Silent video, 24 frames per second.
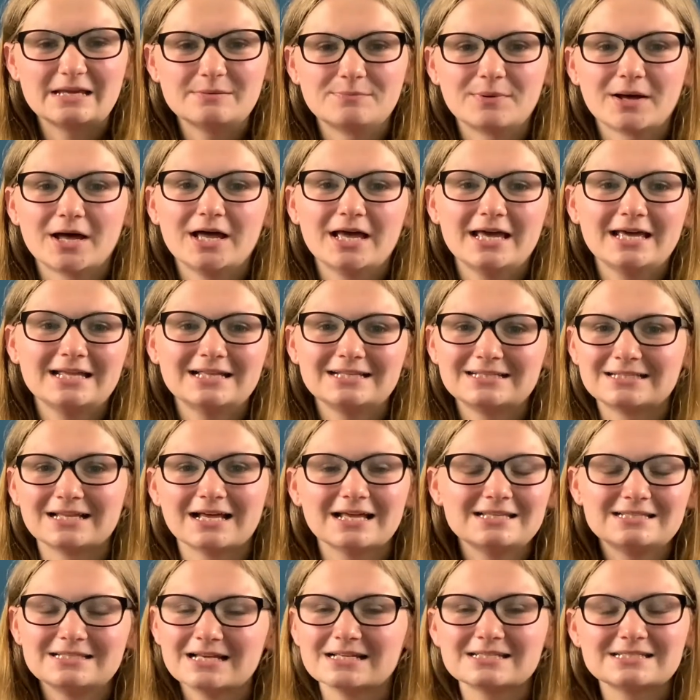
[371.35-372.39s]
but it
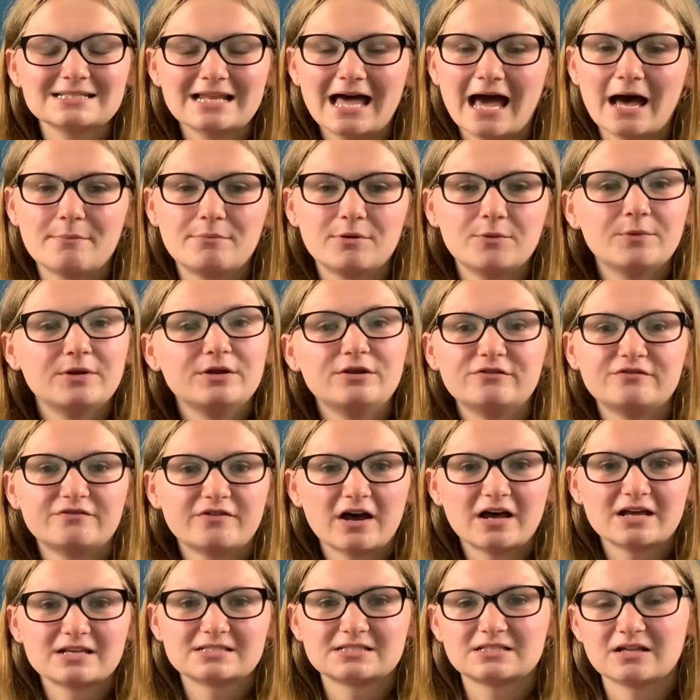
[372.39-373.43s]
doesn't happen when you
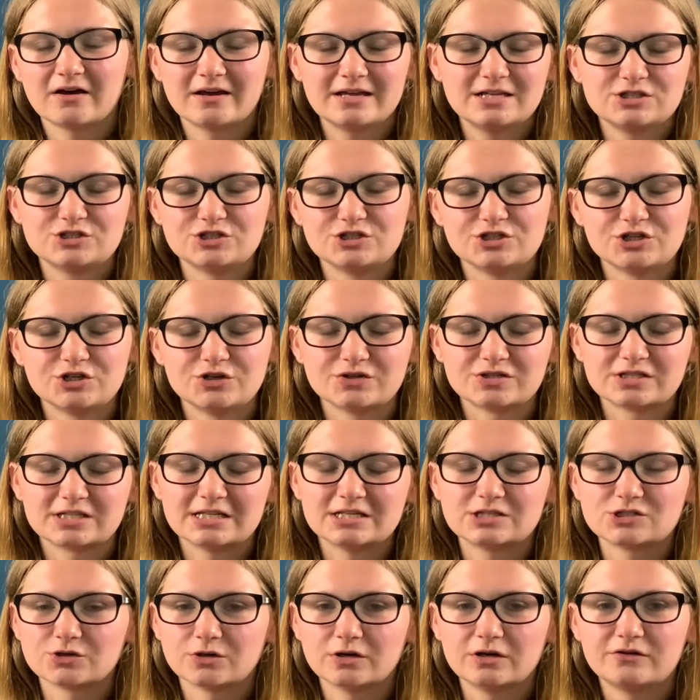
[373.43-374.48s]
first start introducing
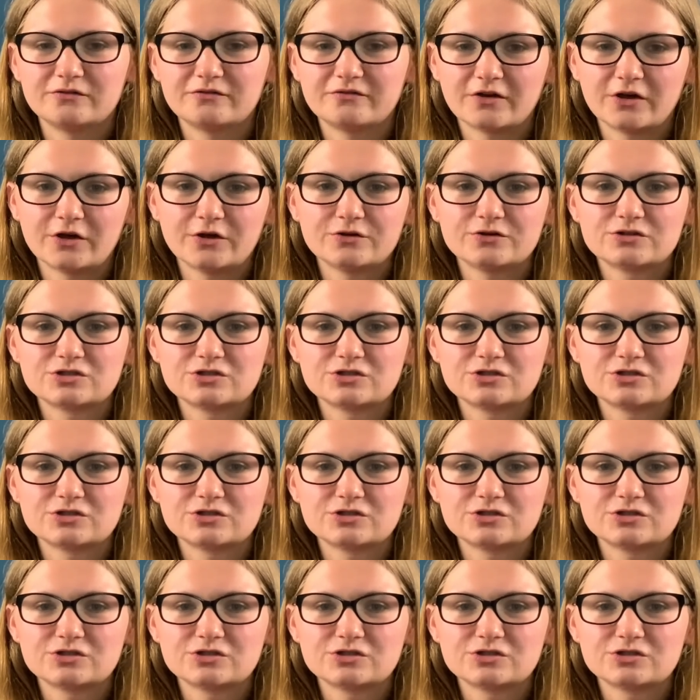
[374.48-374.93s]
solid foods.